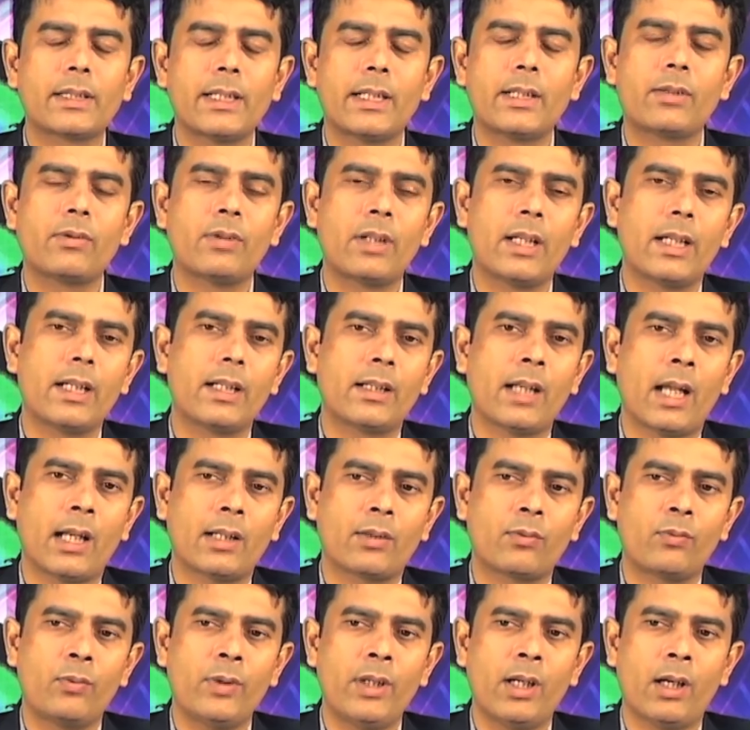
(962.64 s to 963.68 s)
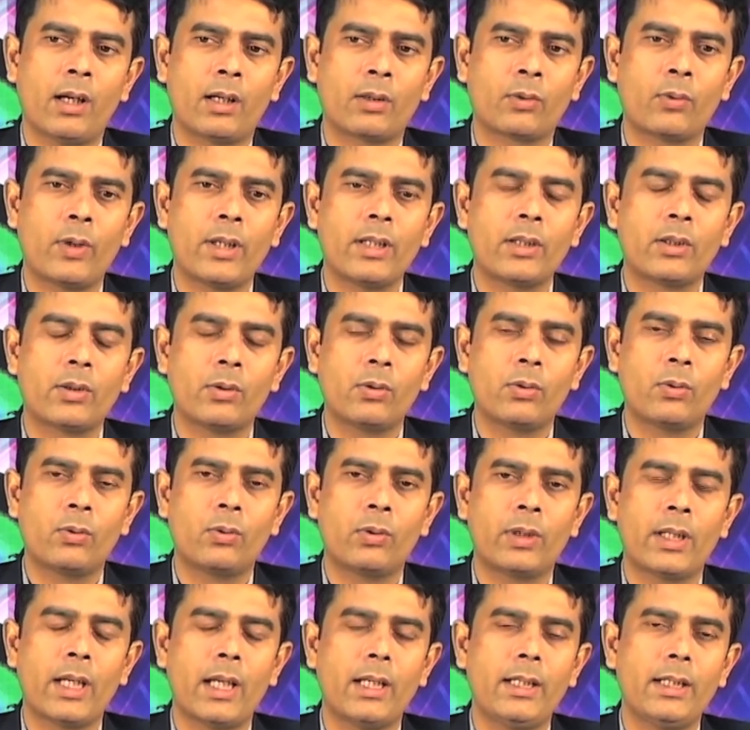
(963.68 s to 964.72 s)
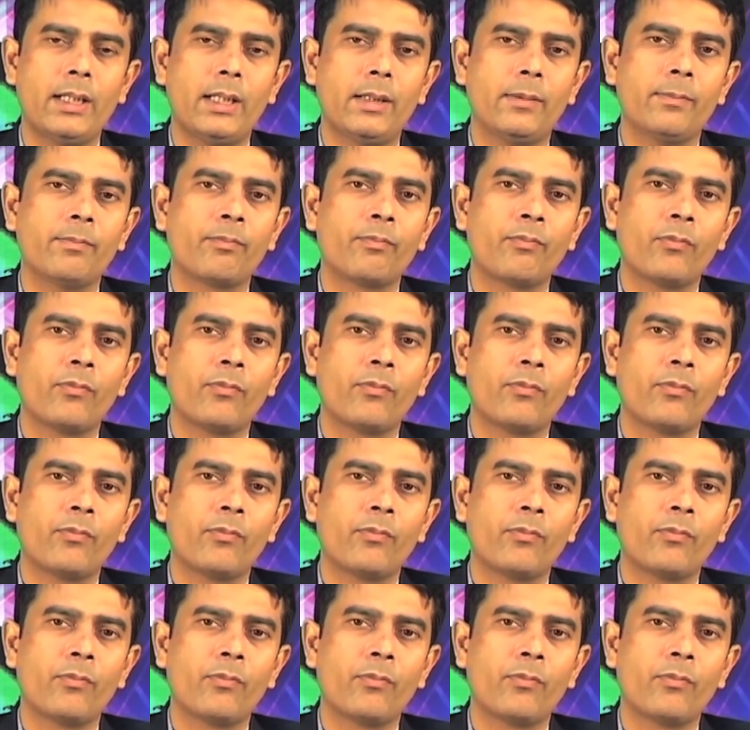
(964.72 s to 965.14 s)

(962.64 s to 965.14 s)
say today that we are going to really